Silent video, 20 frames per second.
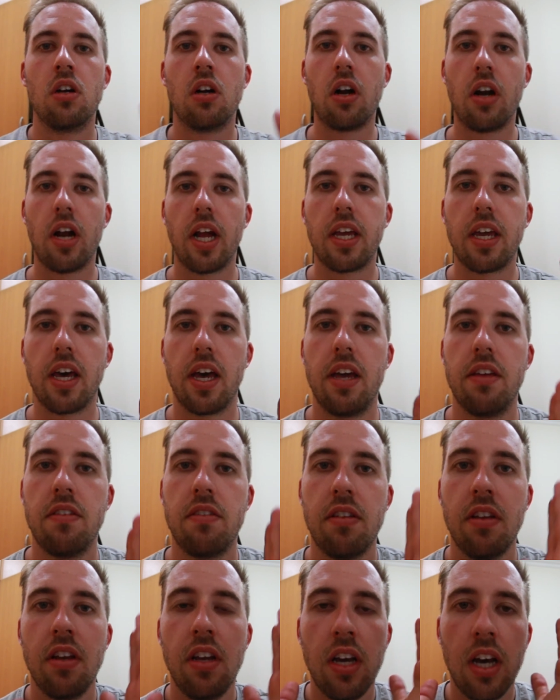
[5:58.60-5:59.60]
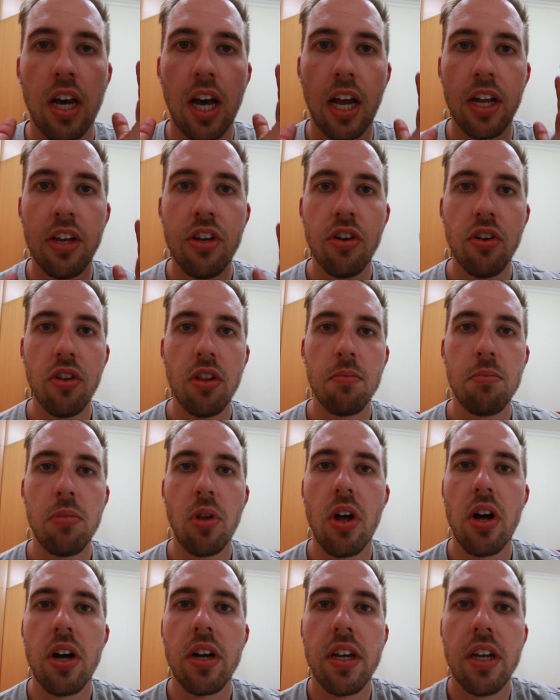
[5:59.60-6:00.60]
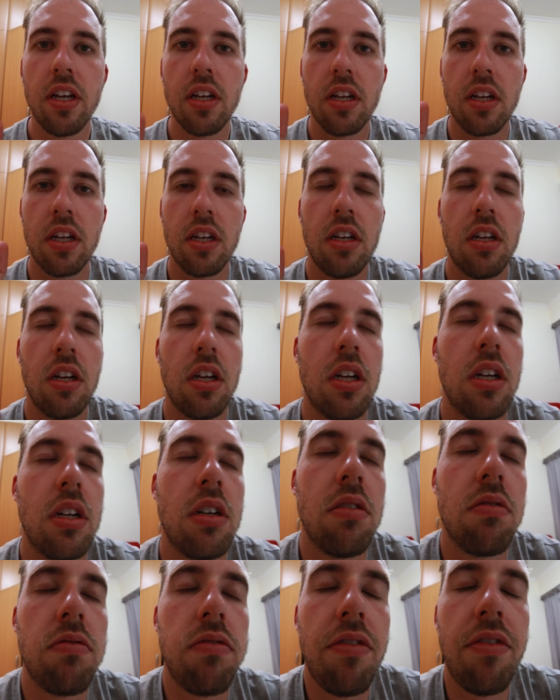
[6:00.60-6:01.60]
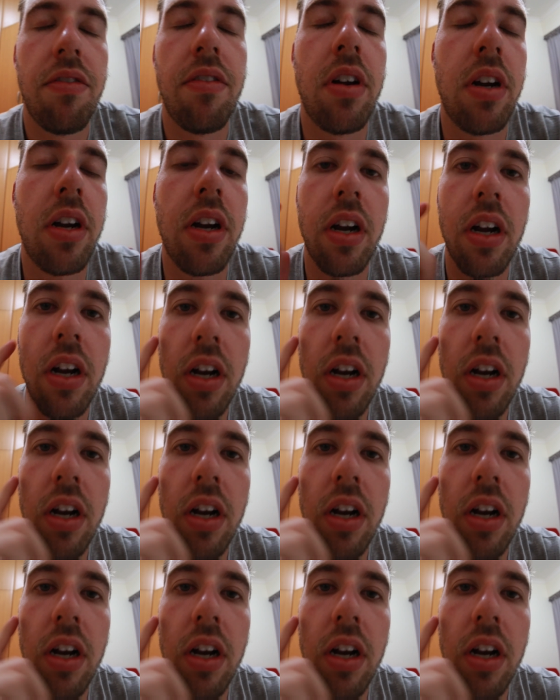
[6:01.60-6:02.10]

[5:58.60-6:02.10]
All right, guys. I know the blog... Oh, fucker.